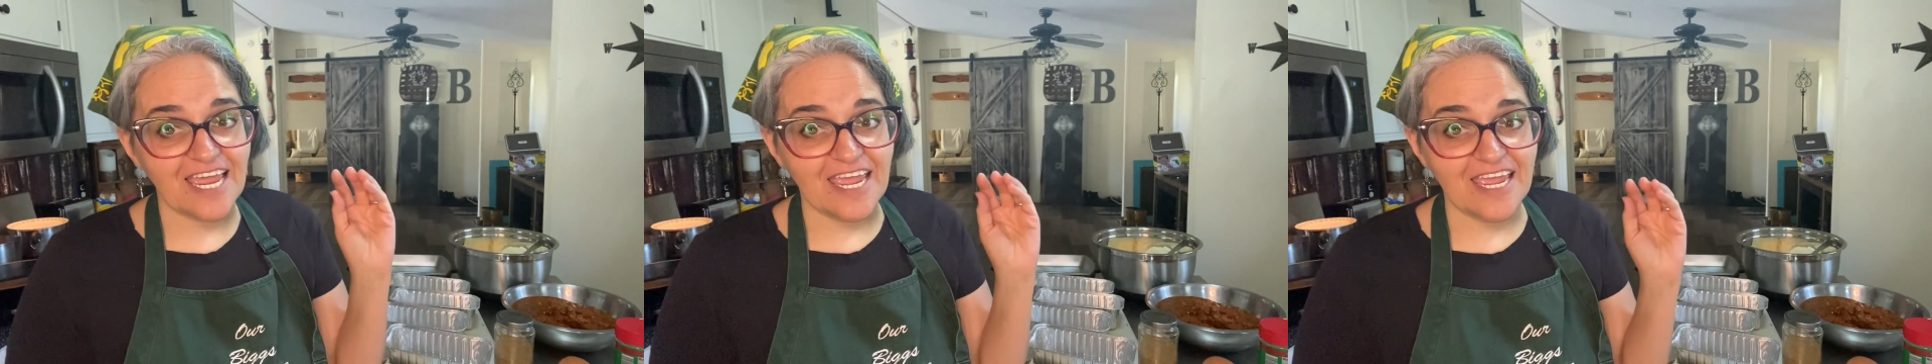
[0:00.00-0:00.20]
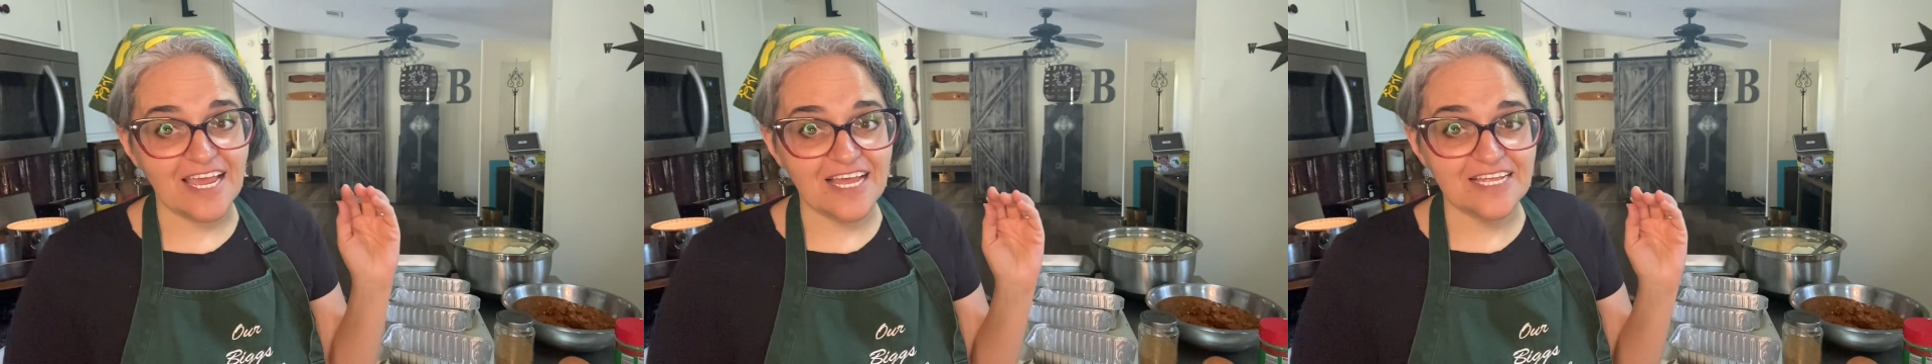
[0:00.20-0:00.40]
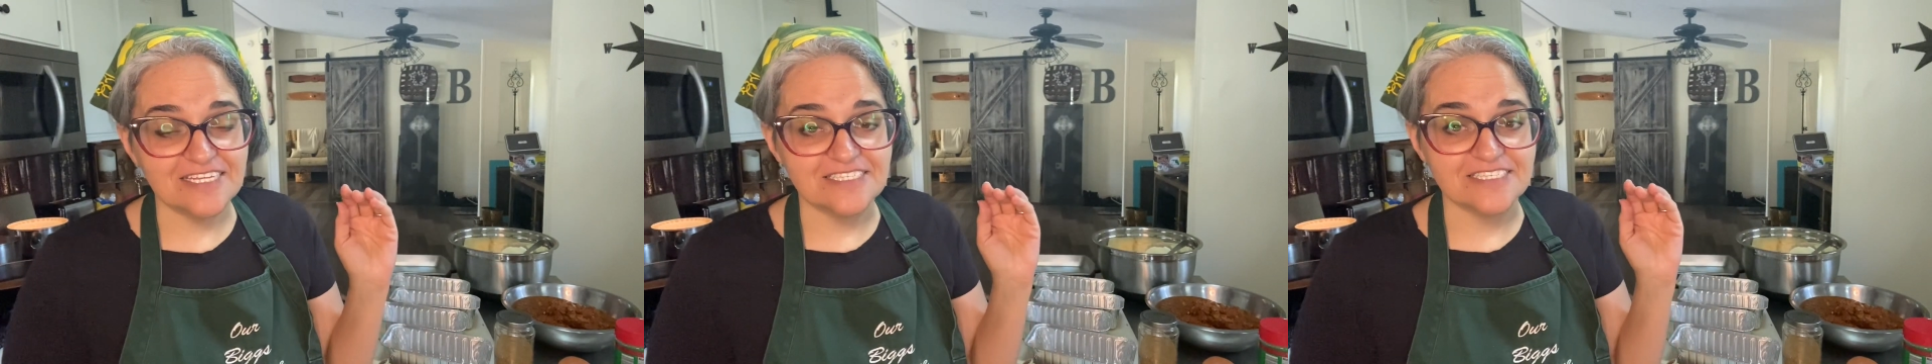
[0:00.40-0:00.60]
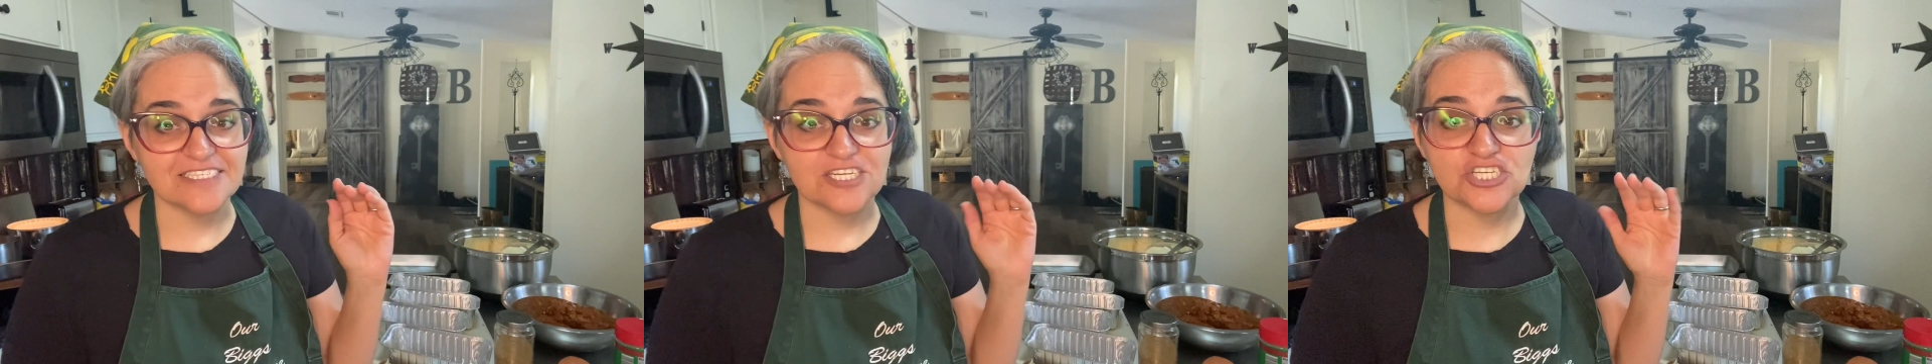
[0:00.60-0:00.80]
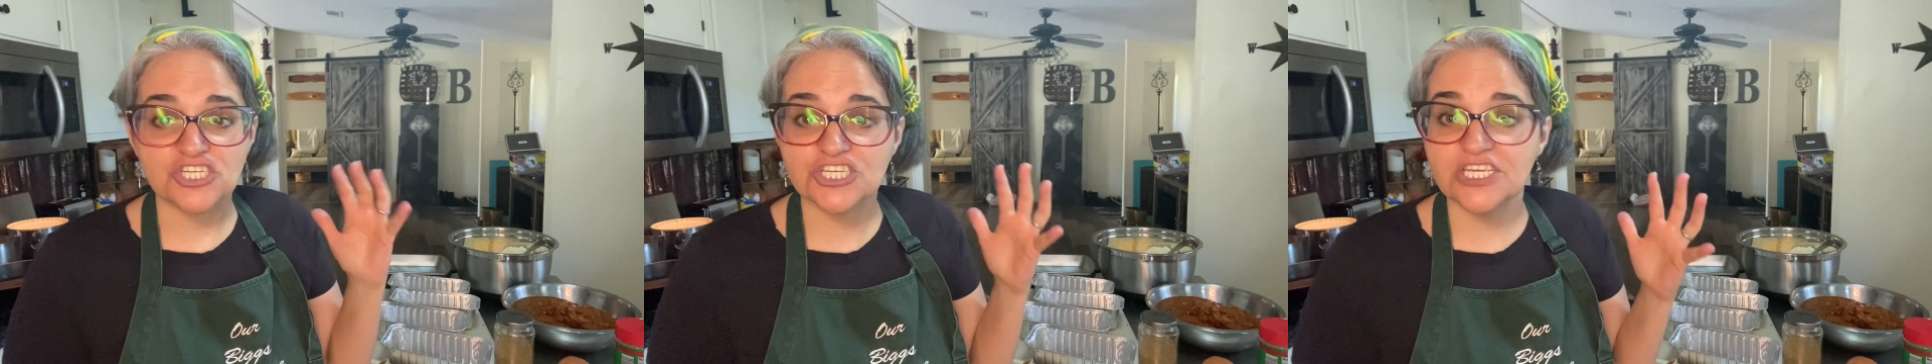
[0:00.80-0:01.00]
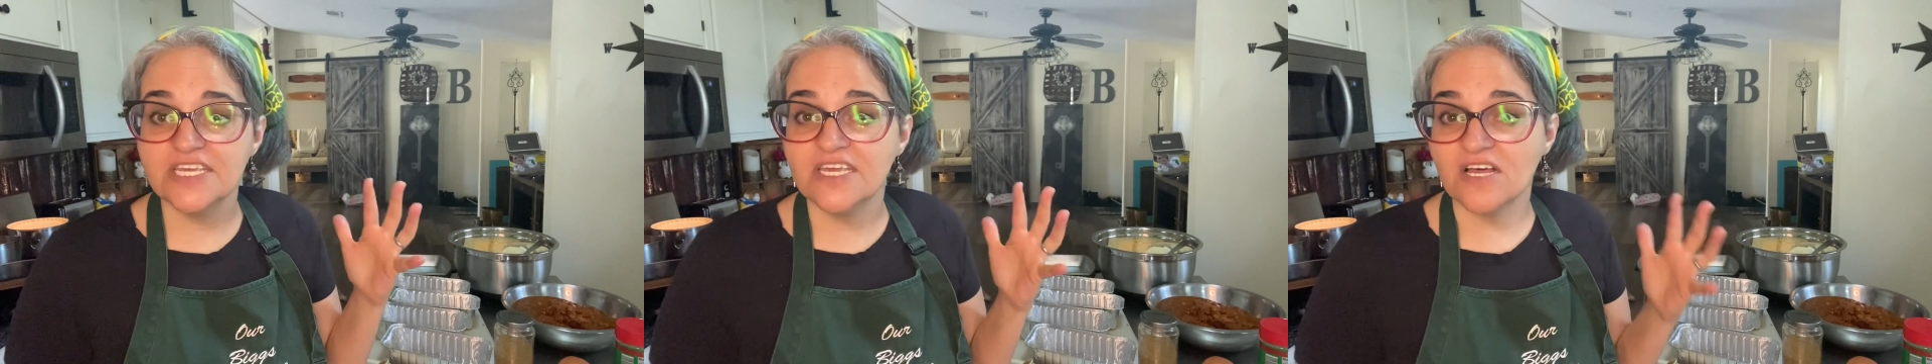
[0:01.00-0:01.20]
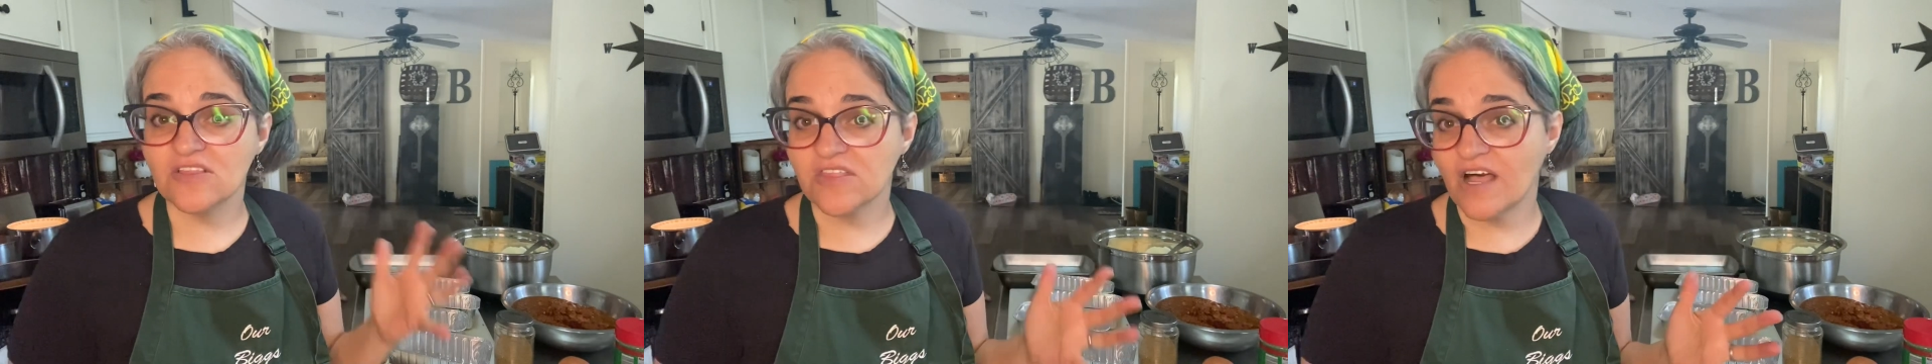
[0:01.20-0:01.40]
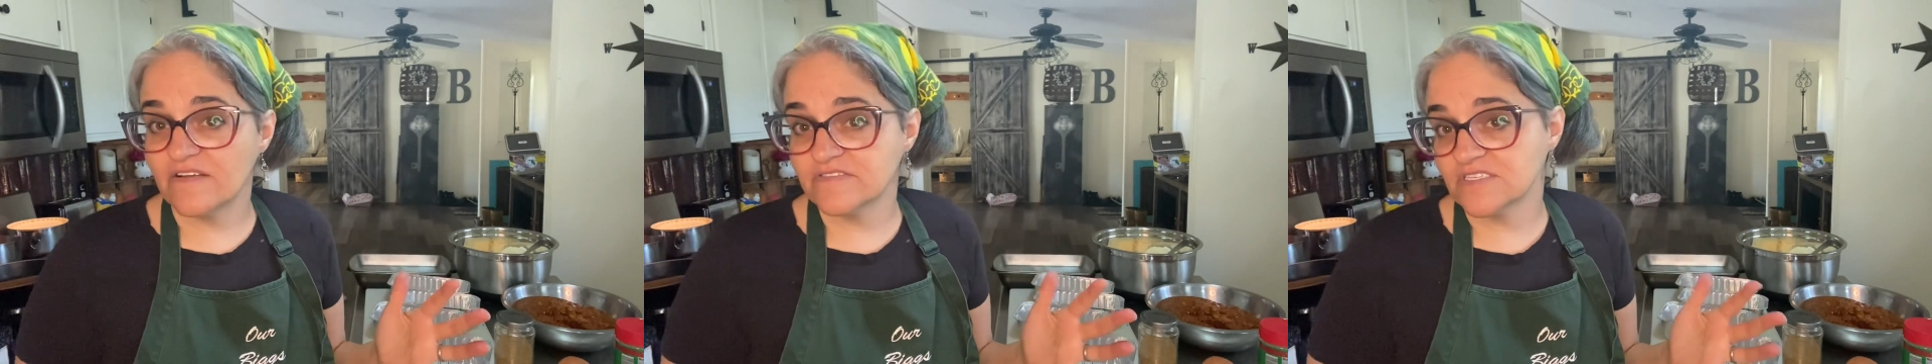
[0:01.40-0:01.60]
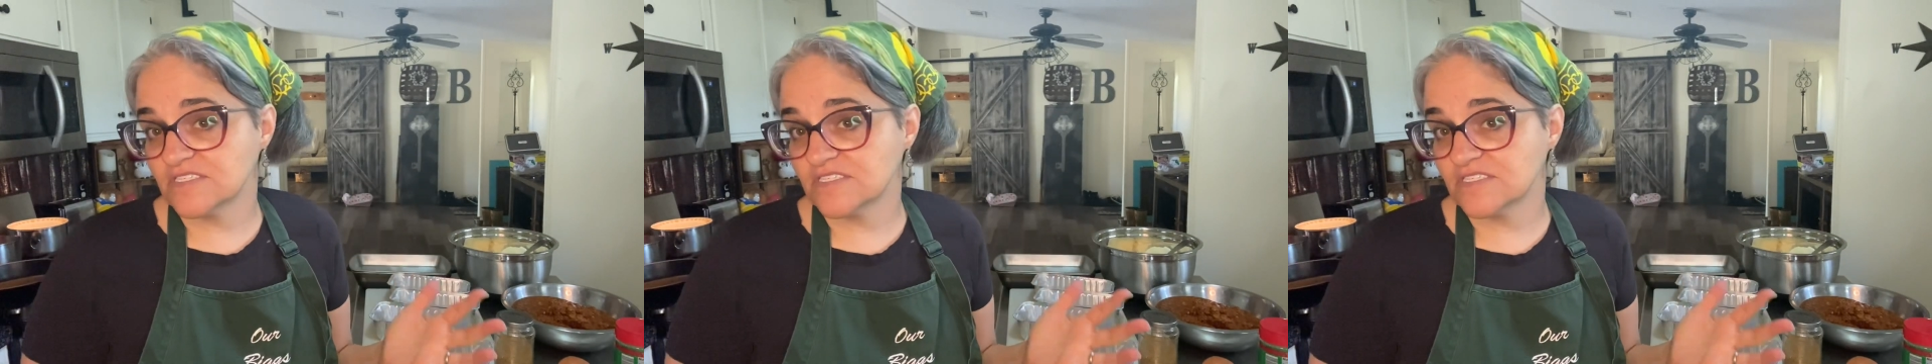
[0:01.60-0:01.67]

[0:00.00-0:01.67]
and she loves